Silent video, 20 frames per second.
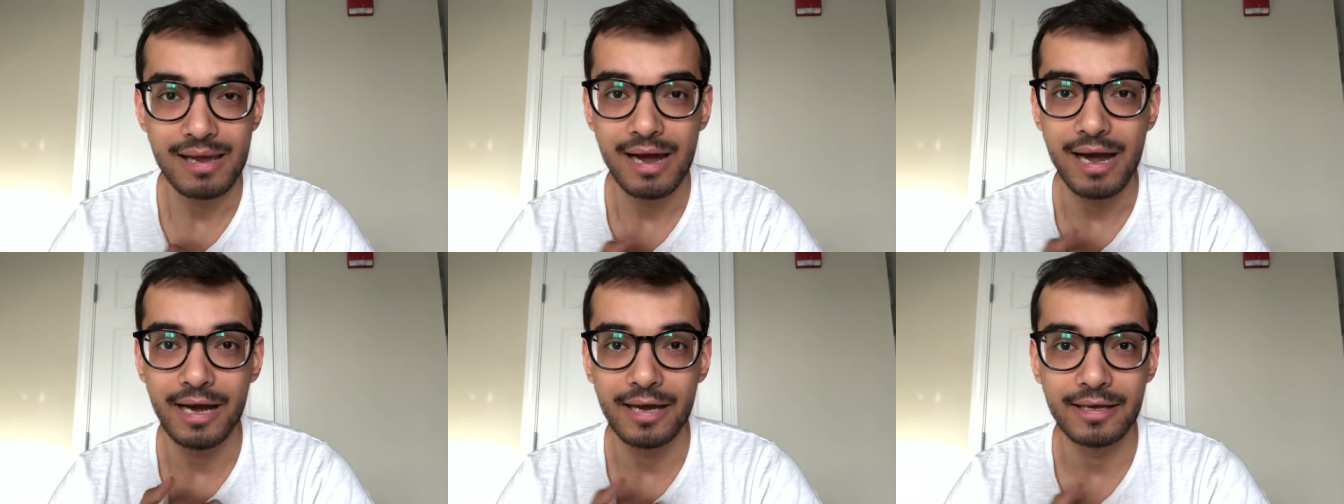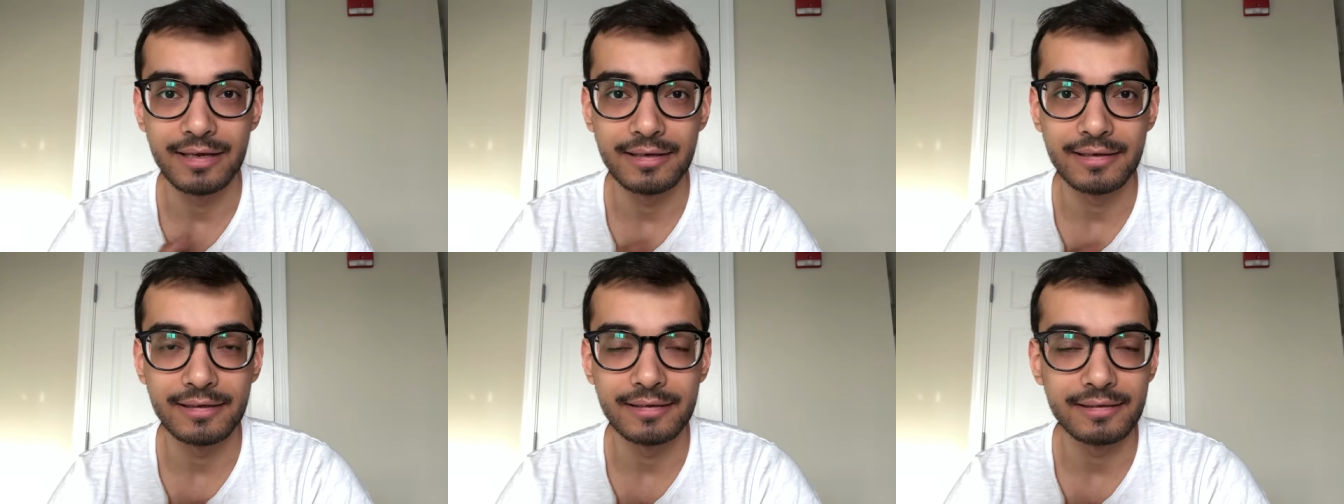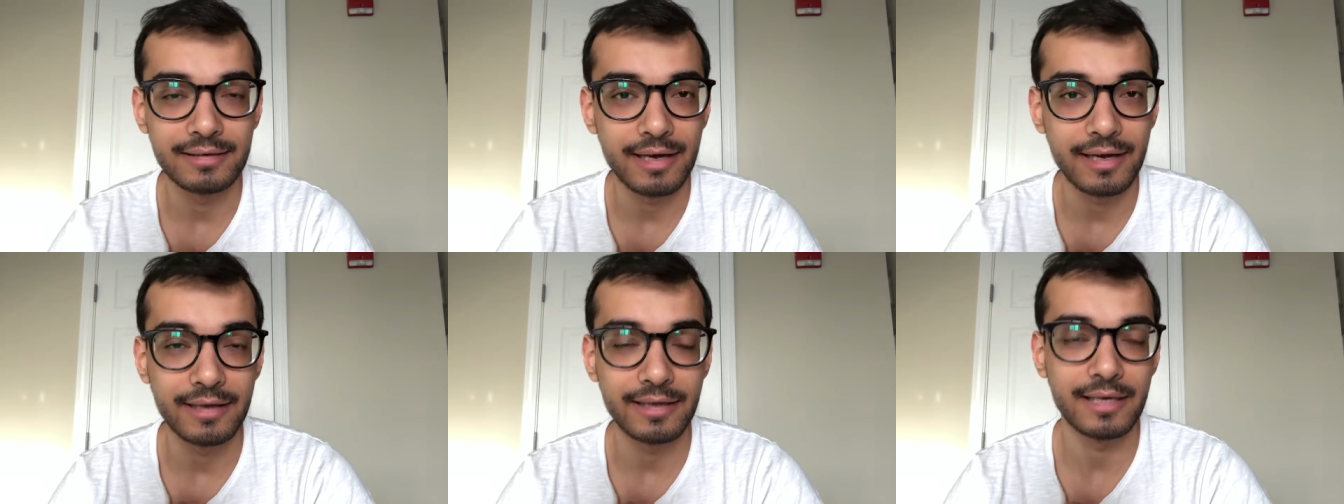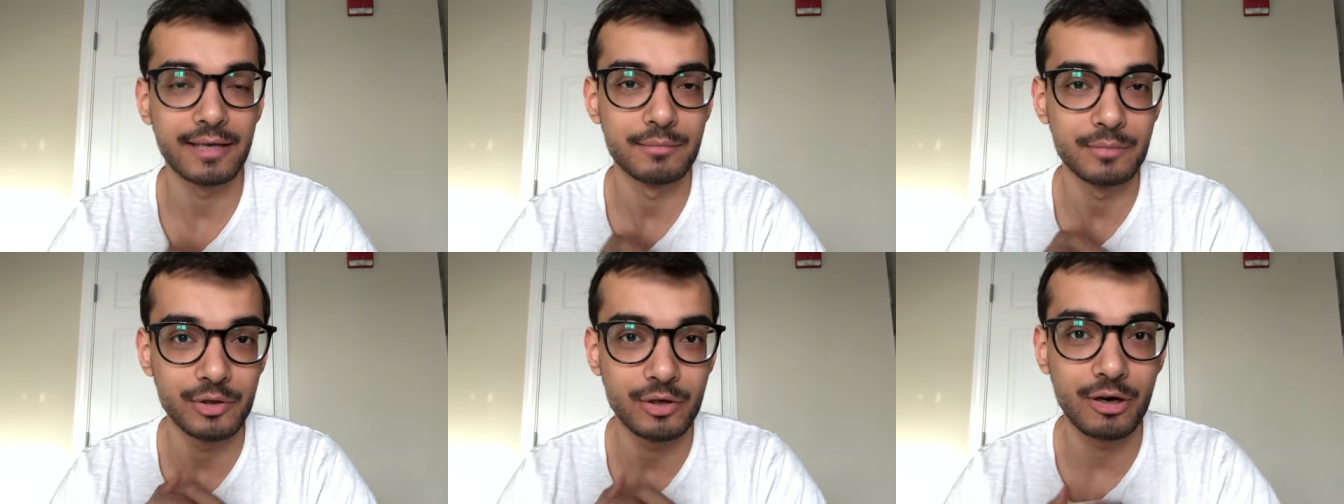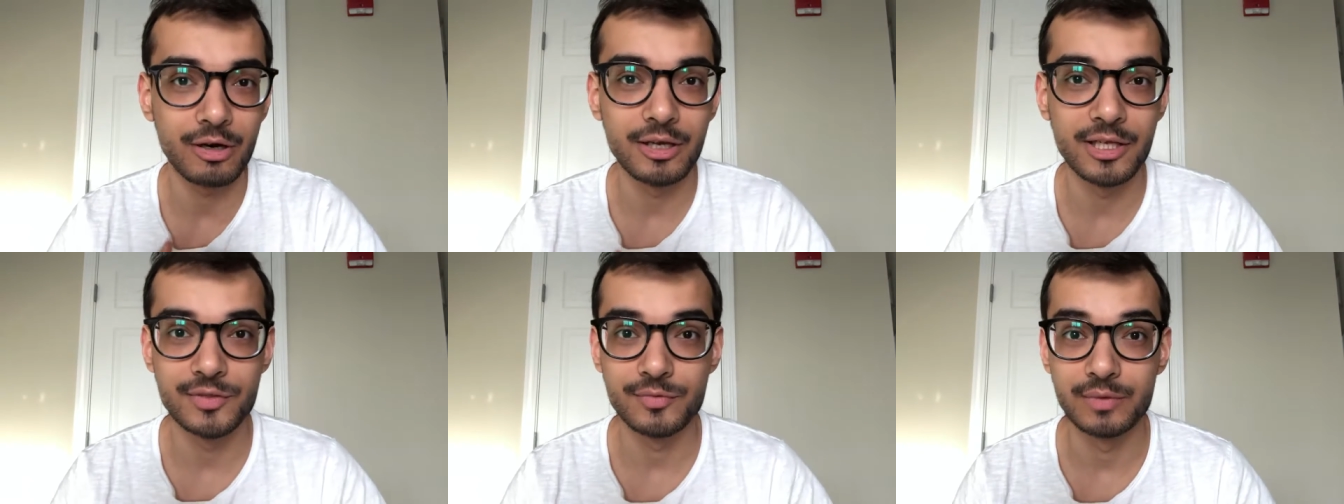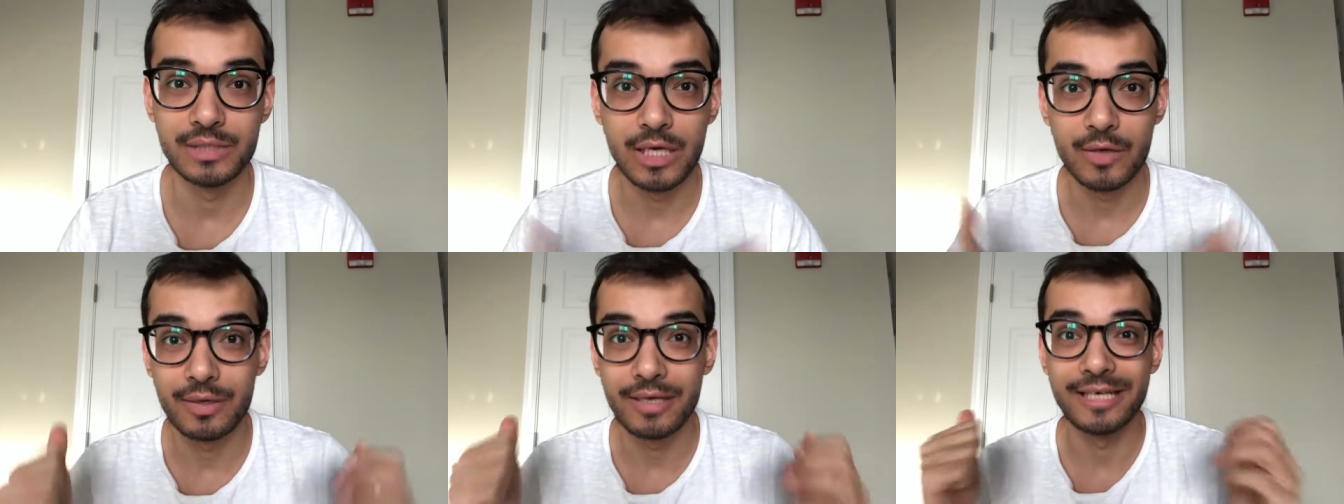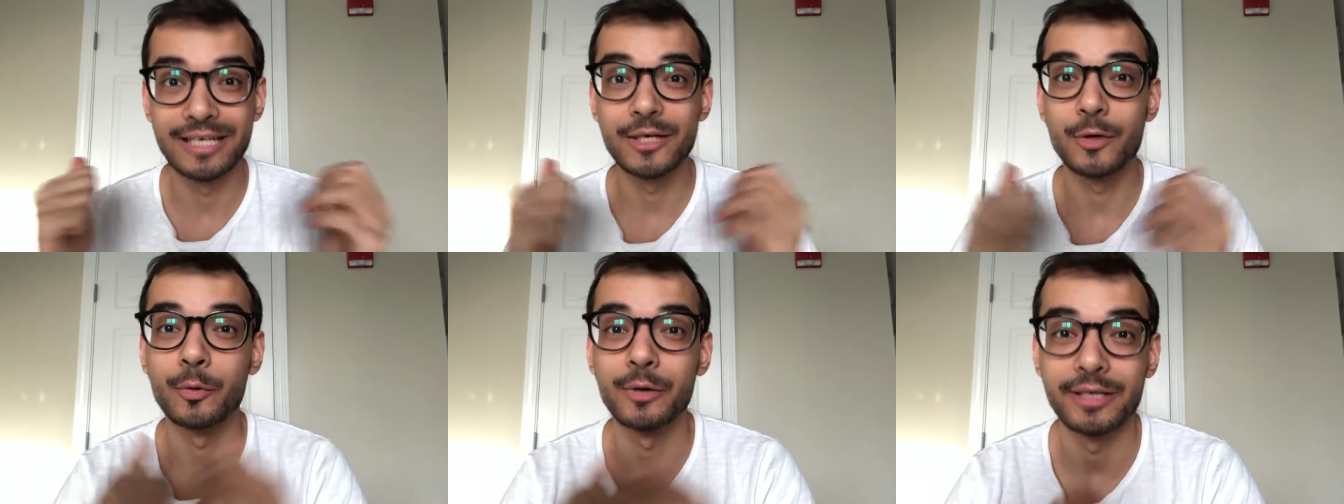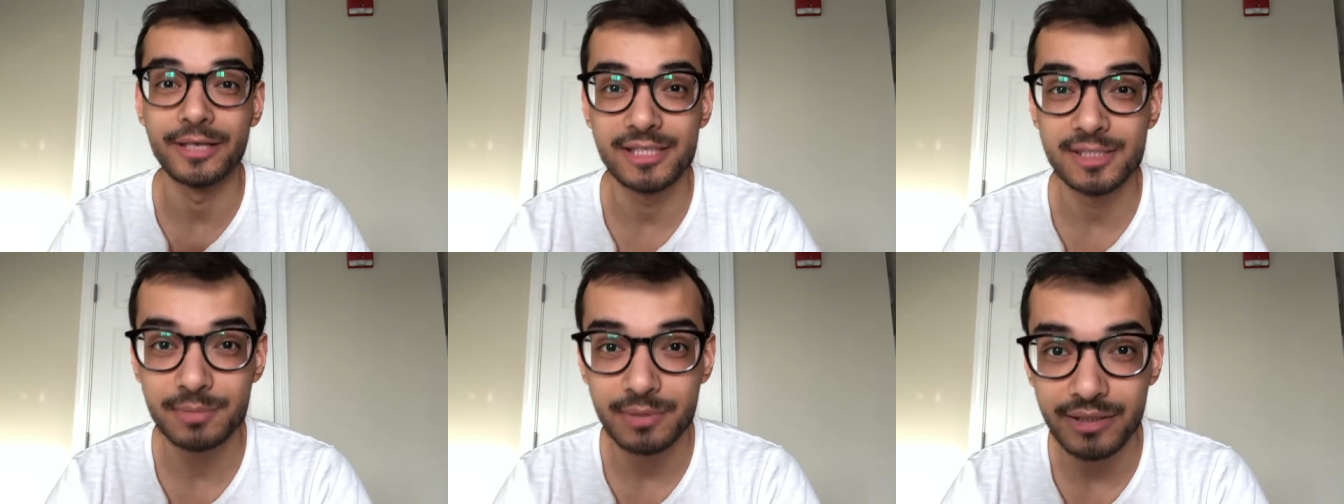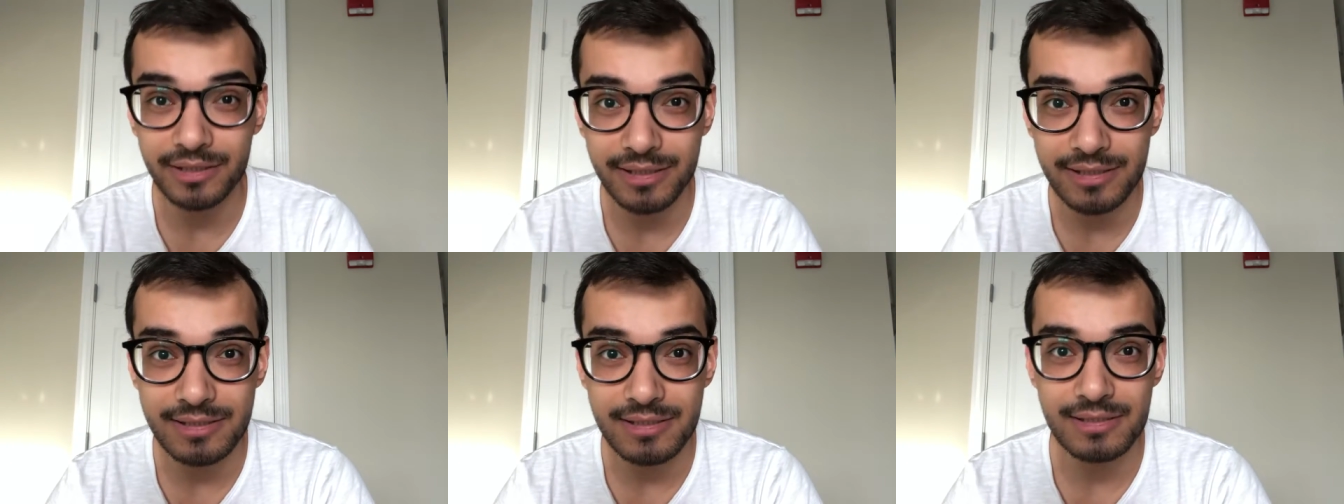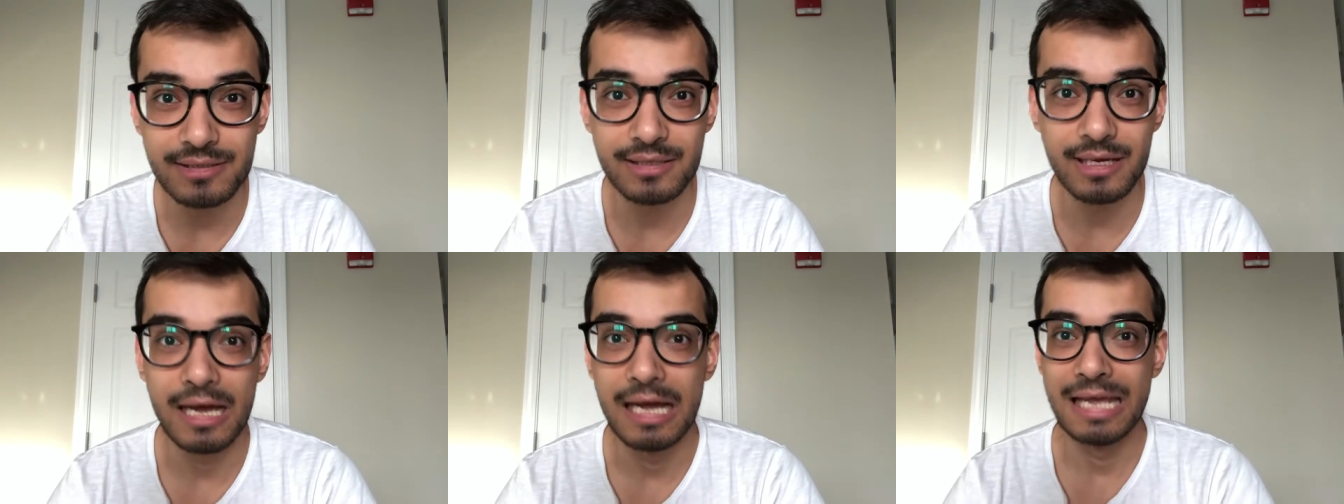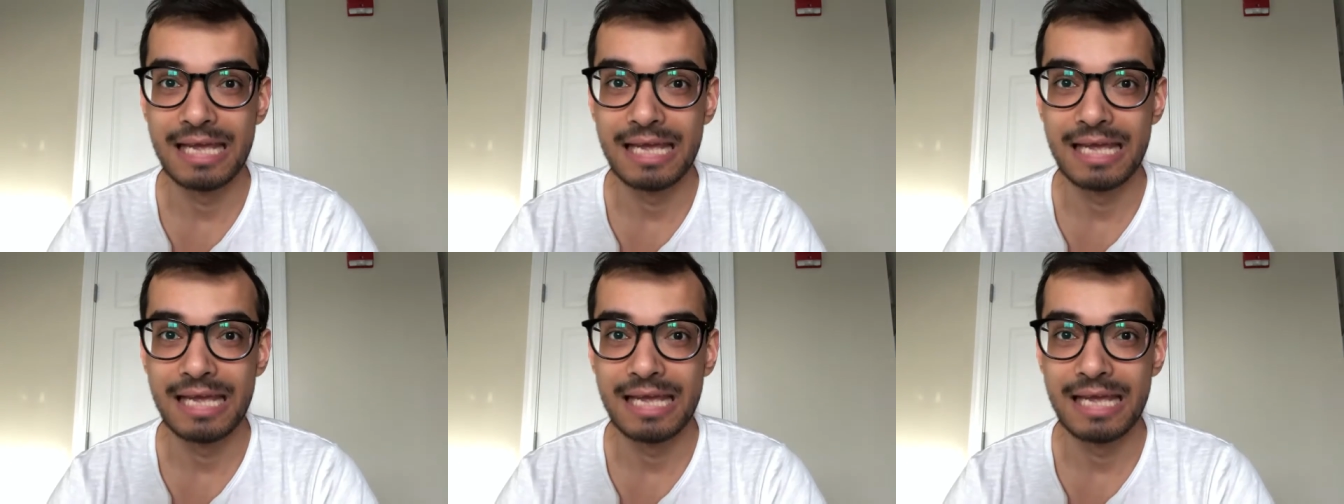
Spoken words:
I came to college without any coding experience,